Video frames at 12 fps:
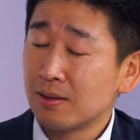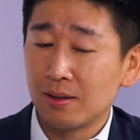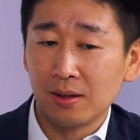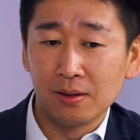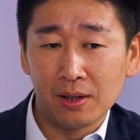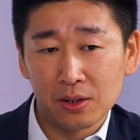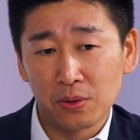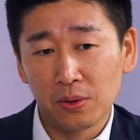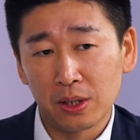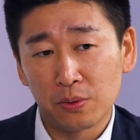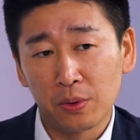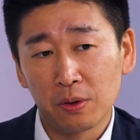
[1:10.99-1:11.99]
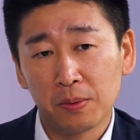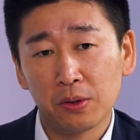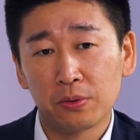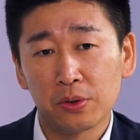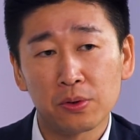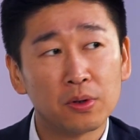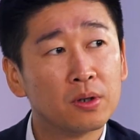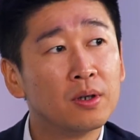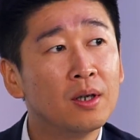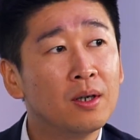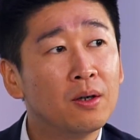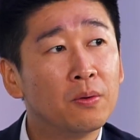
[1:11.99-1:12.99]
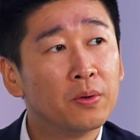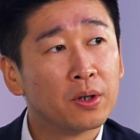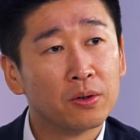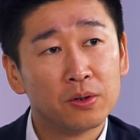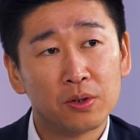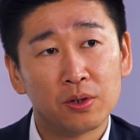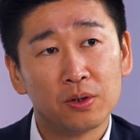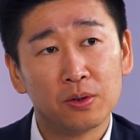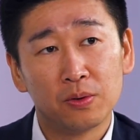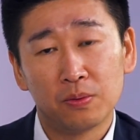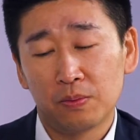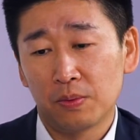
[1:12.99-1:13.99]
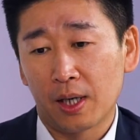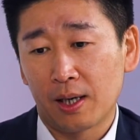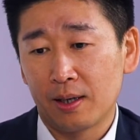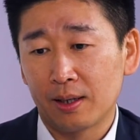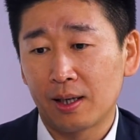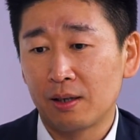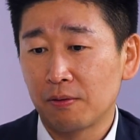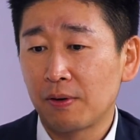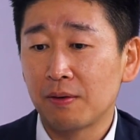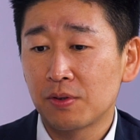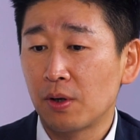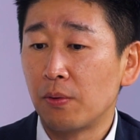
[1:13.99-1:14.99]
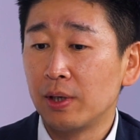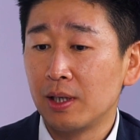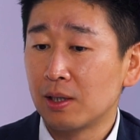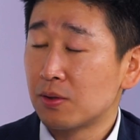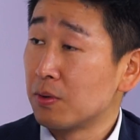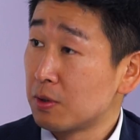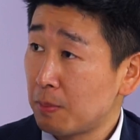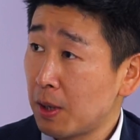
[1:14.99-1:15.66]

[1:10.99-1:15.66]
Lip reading: So as soon as we open the resort, we're going to get the 5-star rating as soon as